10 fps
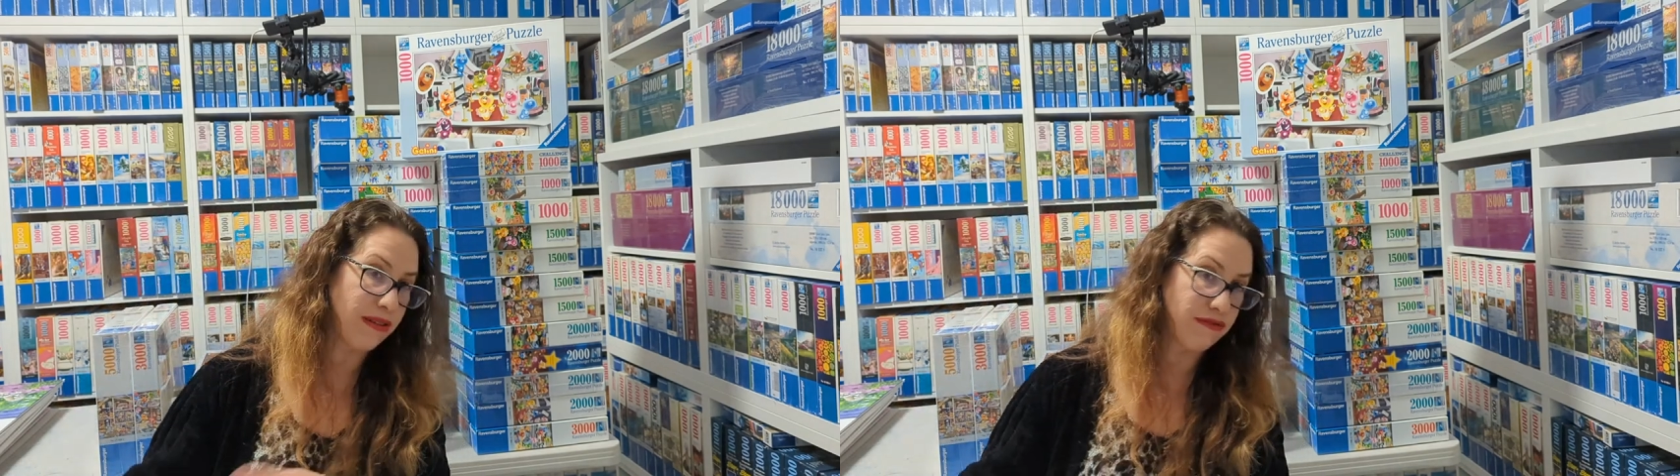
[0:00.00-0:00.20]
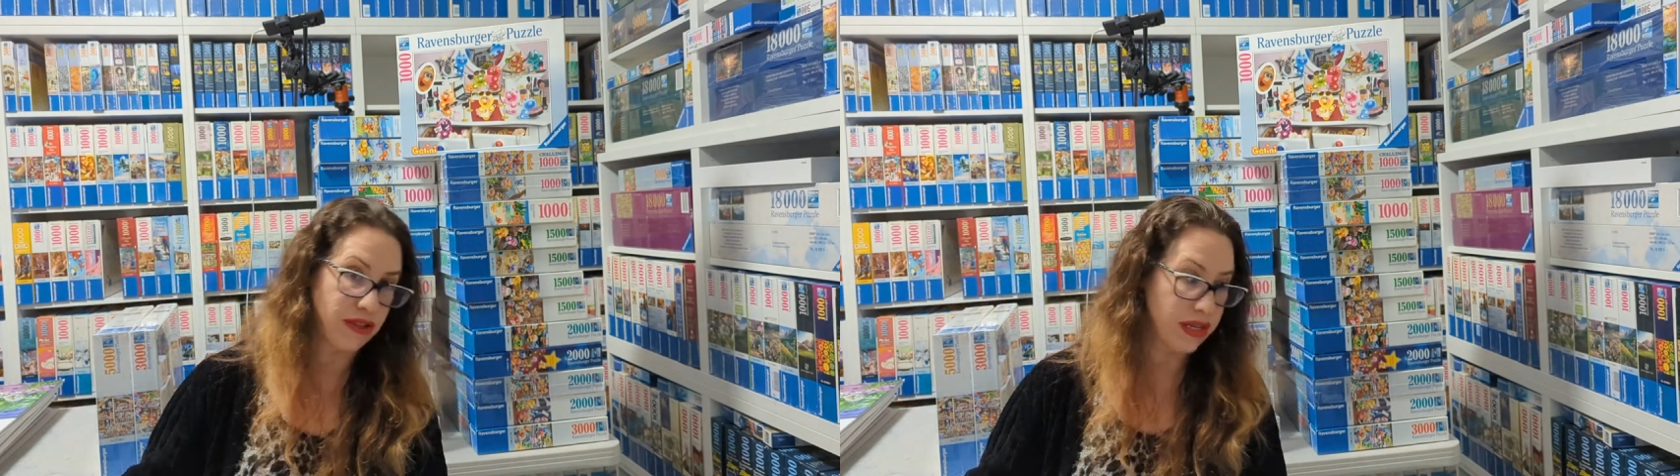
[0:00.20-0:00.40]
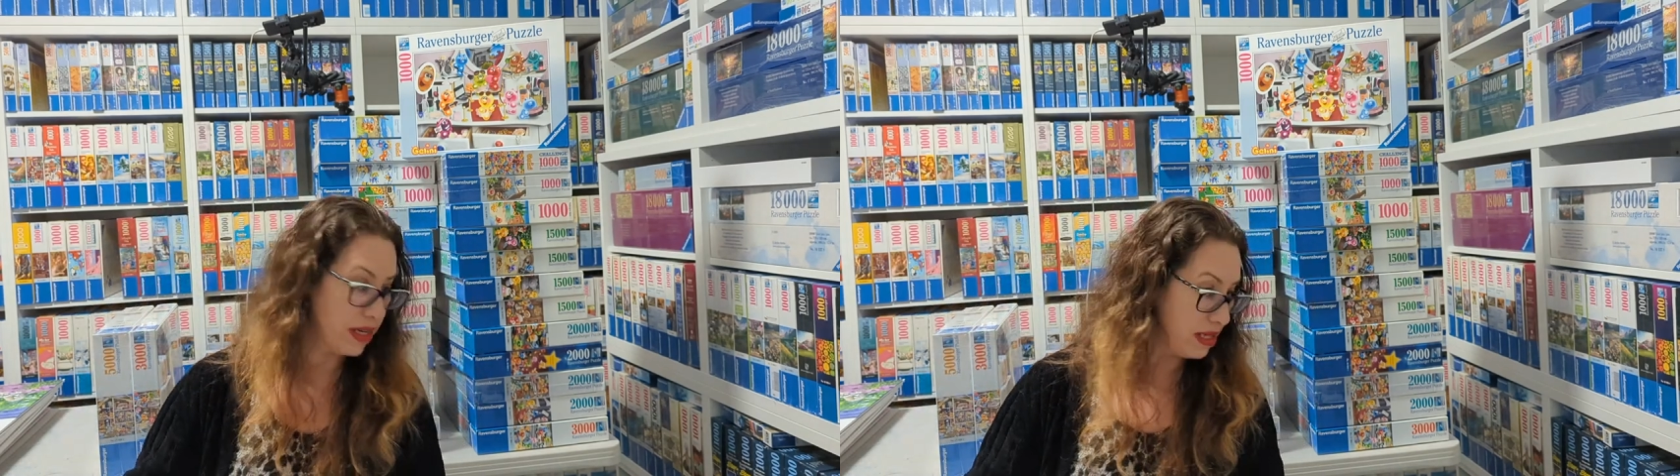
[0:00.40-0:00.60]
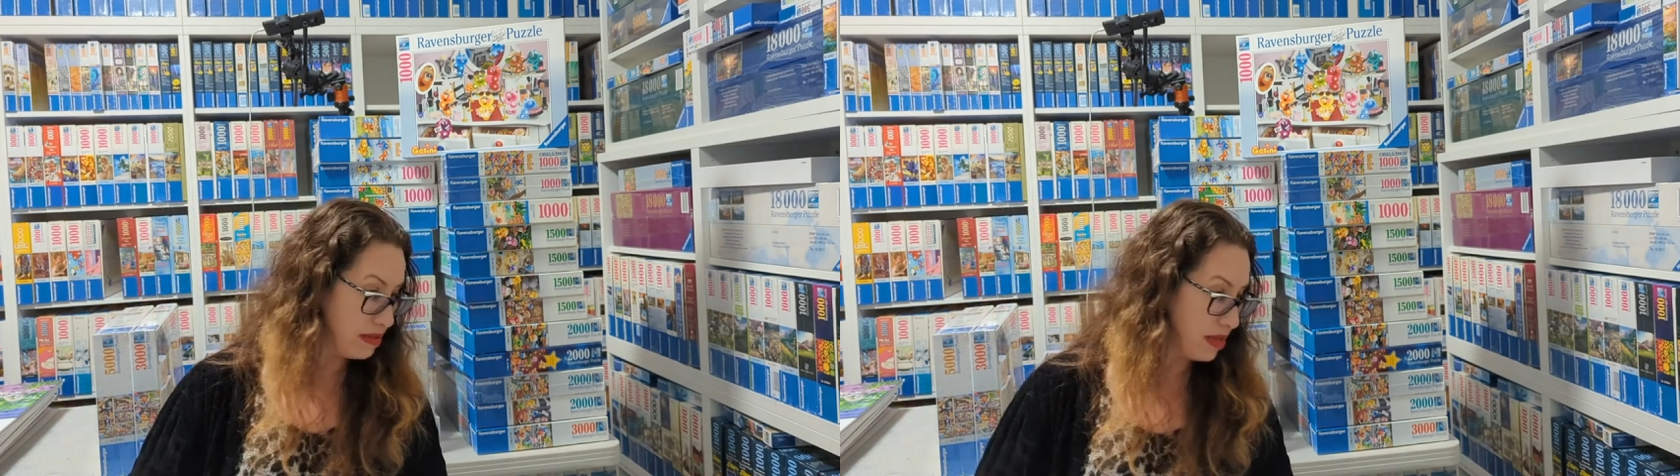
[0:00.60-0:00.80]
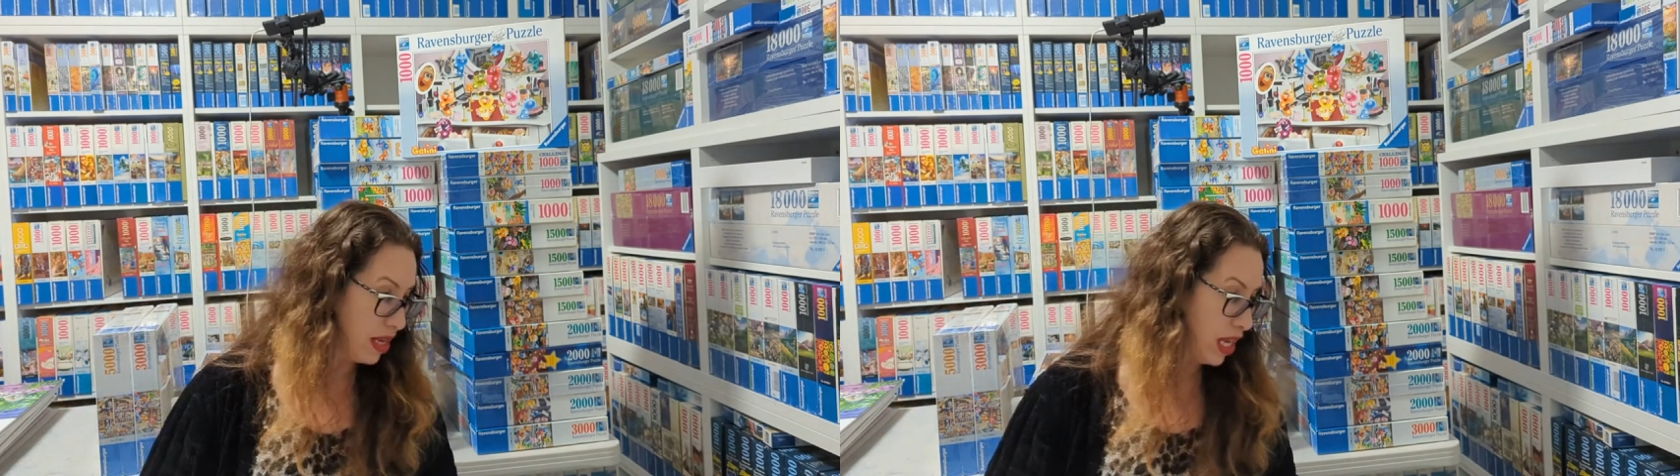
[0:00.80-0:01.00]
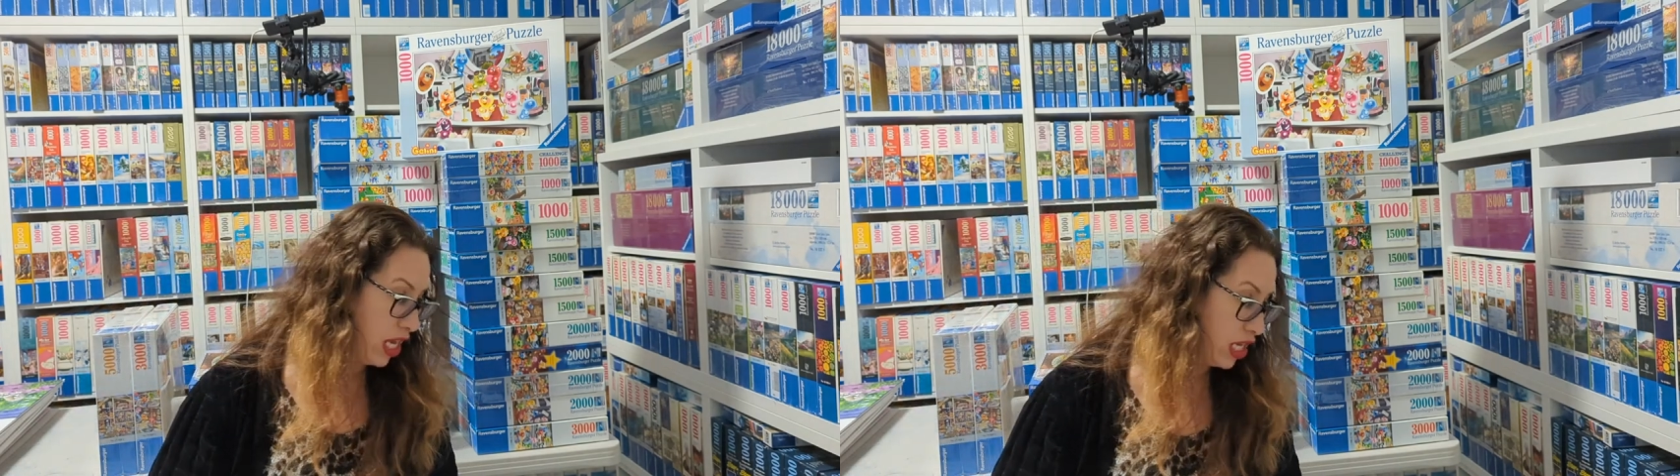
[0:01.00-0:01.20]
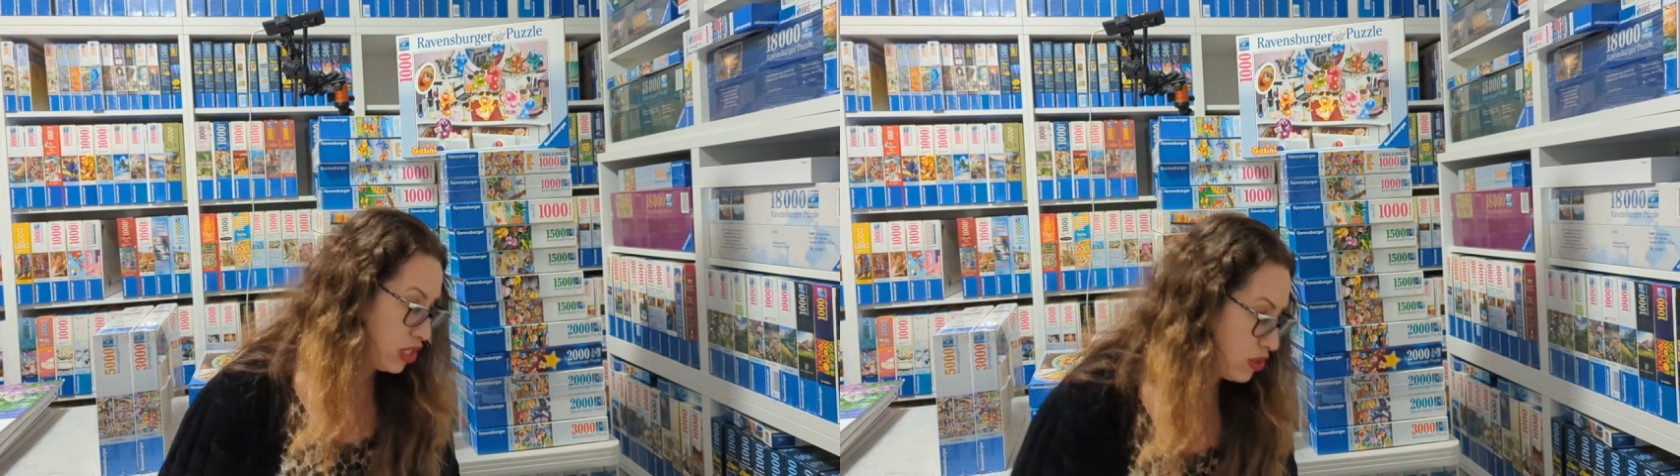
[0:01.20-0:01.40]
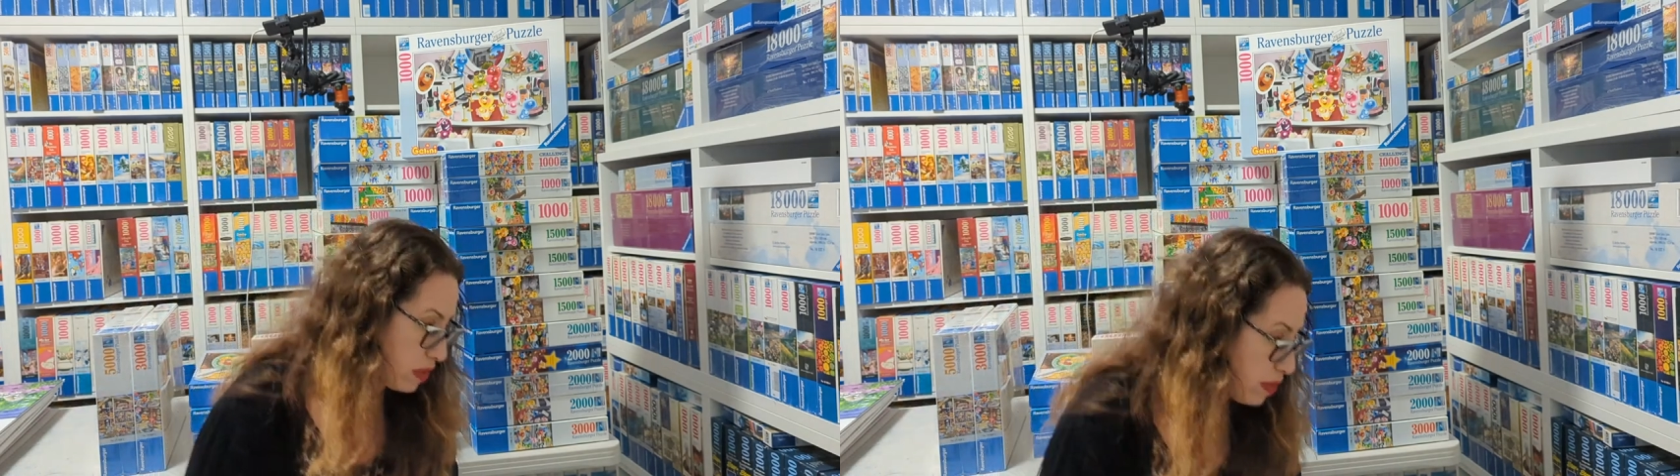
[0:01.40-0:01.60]
Angelini's
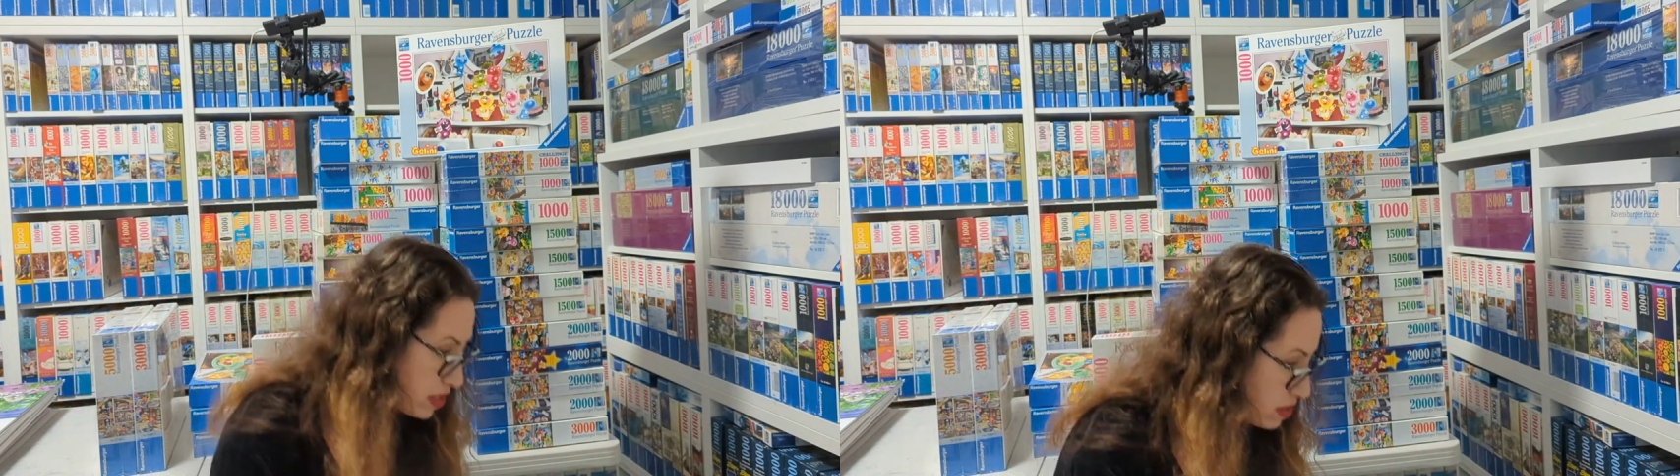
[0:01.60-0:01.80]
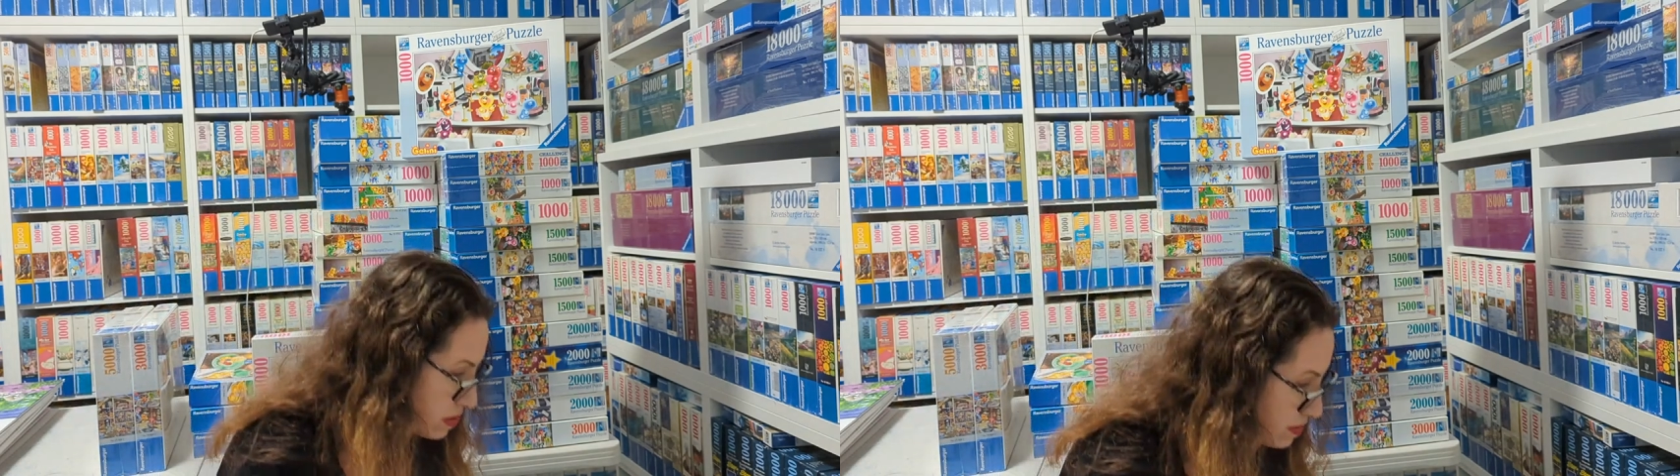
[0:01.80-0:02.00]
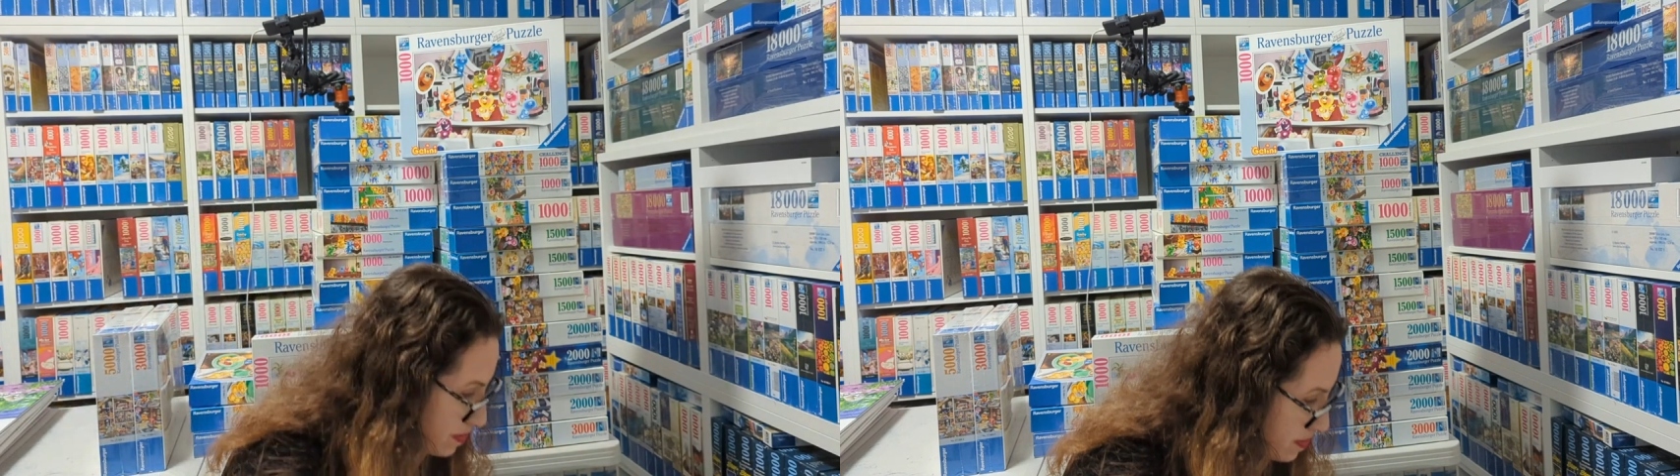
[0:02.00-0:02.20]
doing puzzle.